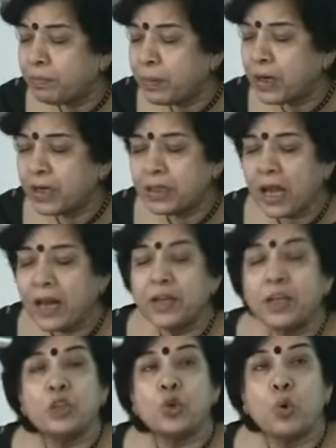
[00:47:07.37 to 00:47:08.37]
birth and
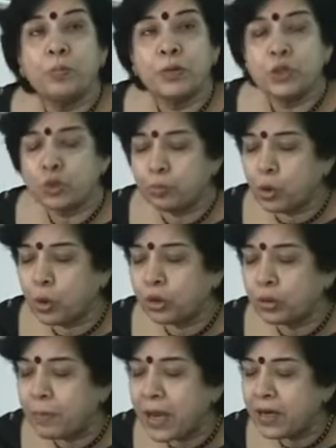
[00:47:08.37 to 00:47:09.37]
it is open to
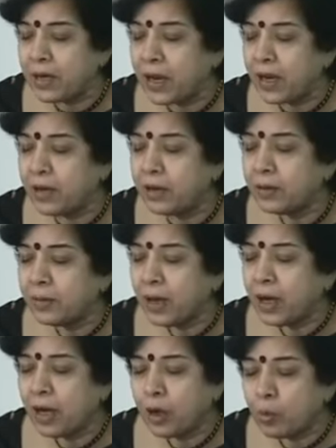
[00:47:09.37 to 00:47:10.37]
both men and
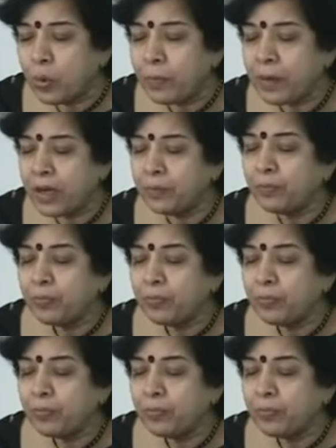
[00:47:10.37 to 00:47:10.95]
uh, women.